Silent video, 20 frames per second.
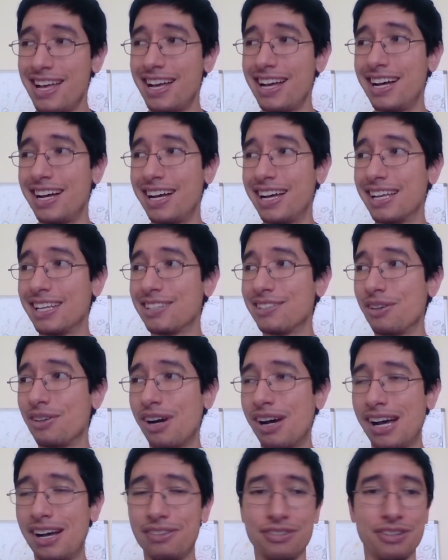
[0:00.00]
uh,
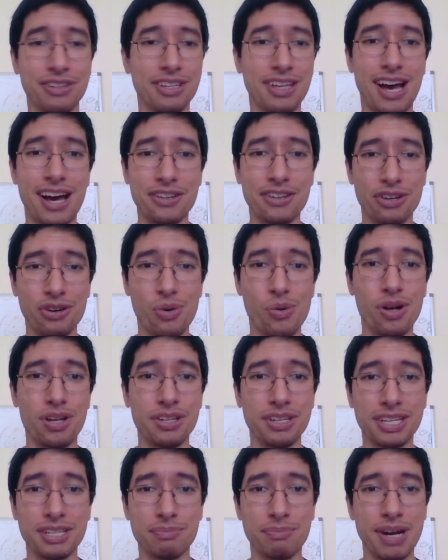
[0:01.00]
so I don't know. The audio
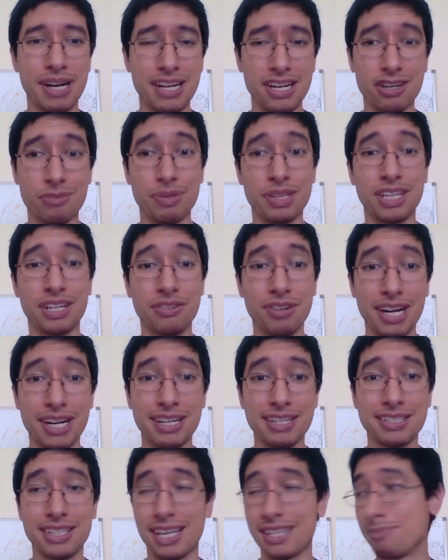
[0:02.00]
quality is probably not going to be the
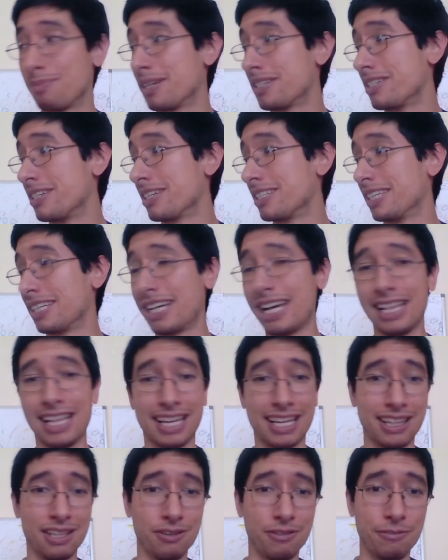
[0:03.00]
greatest, especially because I got
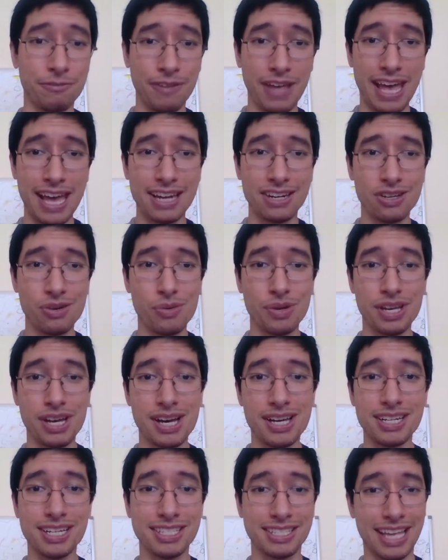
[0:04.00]
like a little fan going
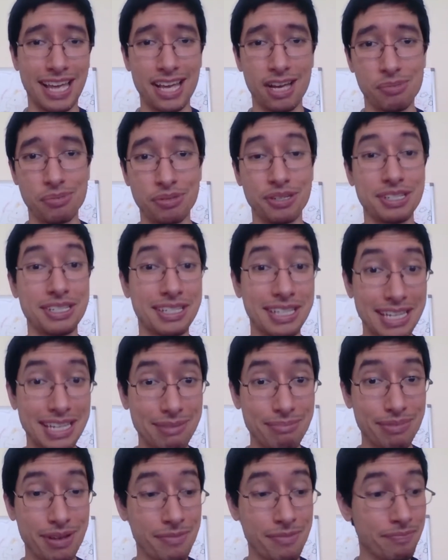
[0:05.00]
on because that helps her
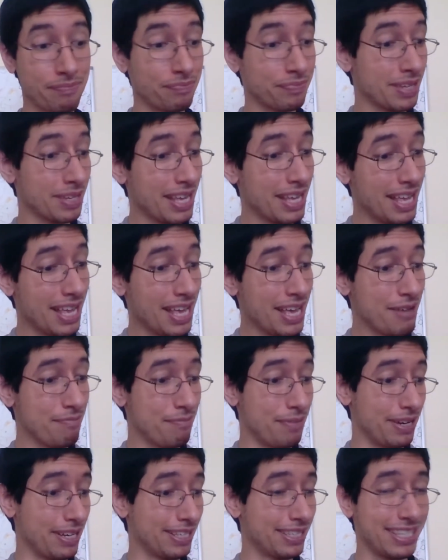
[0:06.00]
sleep.
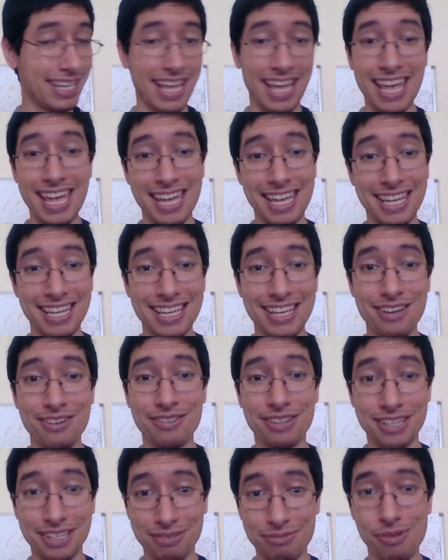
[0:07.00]
But hey,
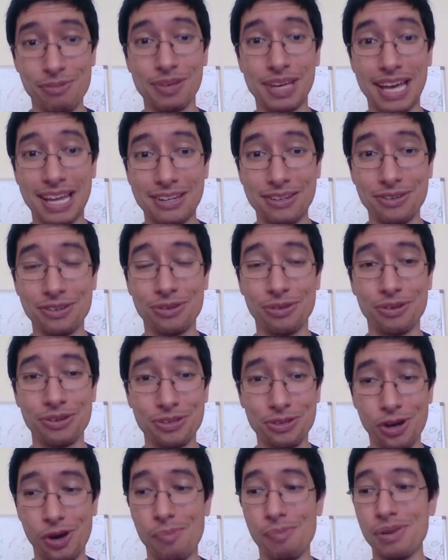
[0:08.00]
this is what we got to do in order
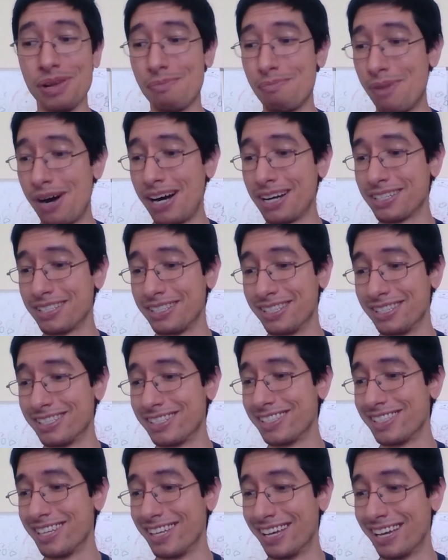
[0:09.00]
to open up
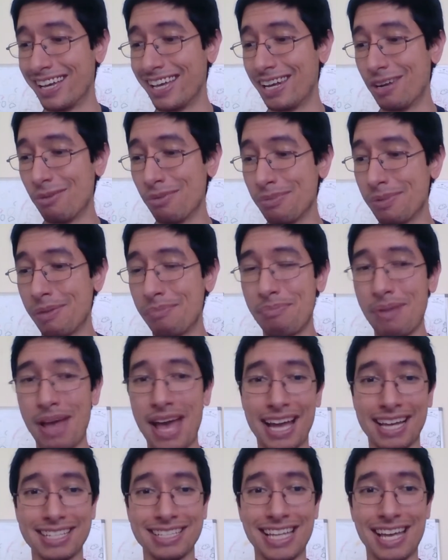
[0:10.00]
boxes uh, and open up
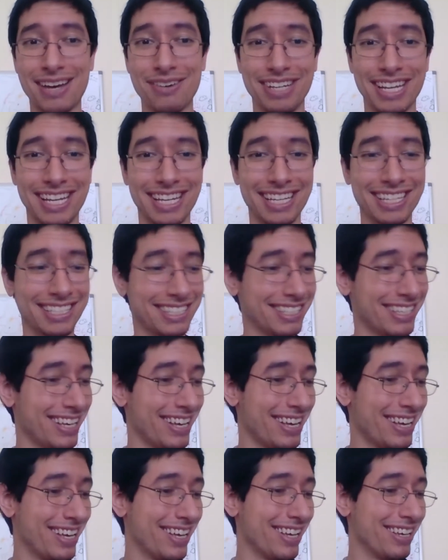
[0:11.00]
packs nowadays.
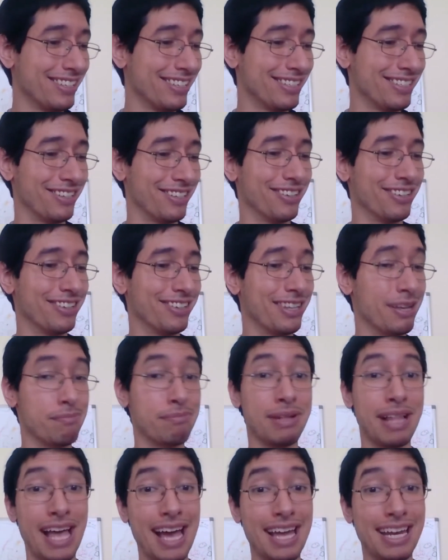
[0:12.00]
So the
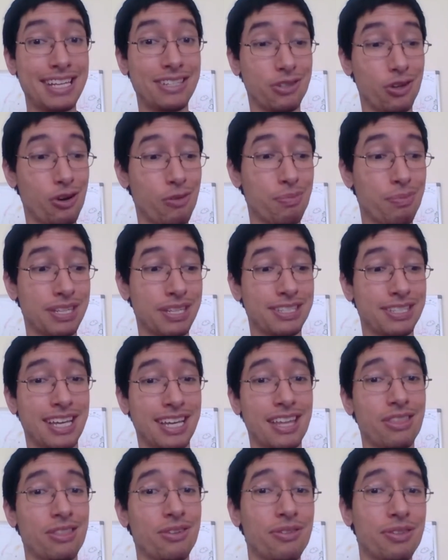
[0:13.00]
plan is to is to
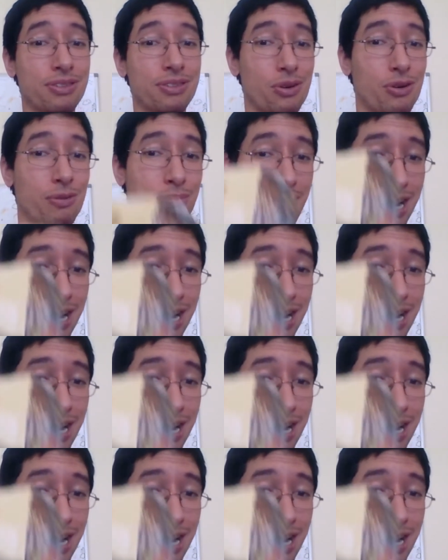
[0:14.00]
get through this whole